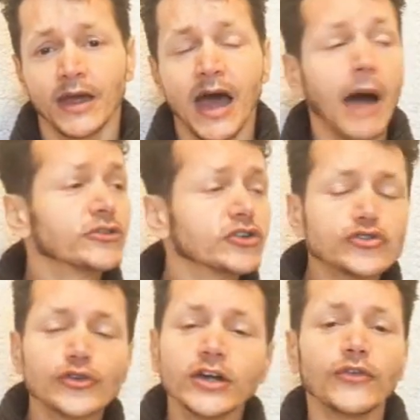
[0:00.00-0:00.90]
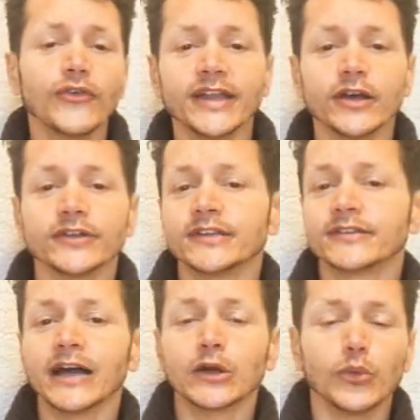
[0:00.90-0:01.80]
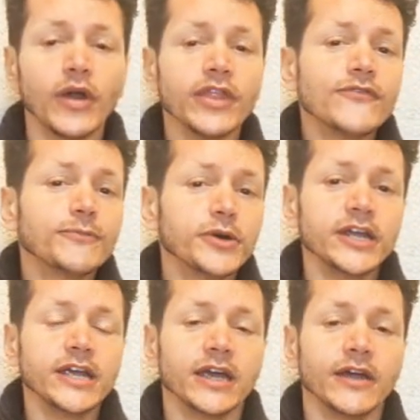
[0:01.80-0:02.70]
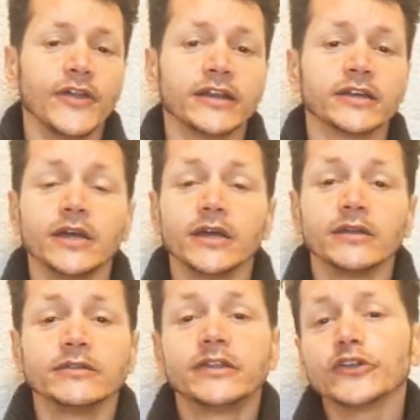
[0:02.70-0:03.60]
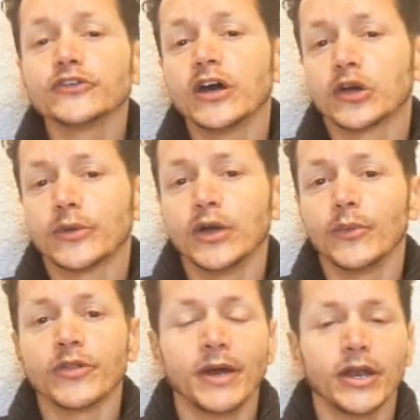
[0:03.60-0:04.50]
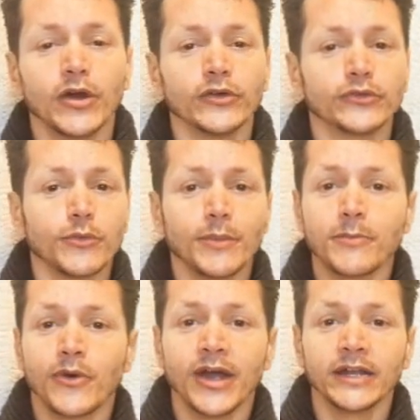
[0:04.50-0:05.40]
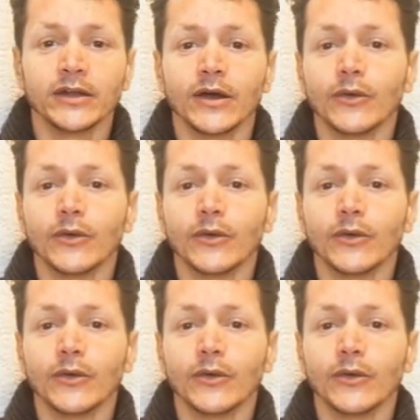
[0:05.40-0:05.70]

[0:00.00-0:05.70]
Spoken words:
I'm still trying to find out exactly what they've put here that does not agree with my nose, with my brain,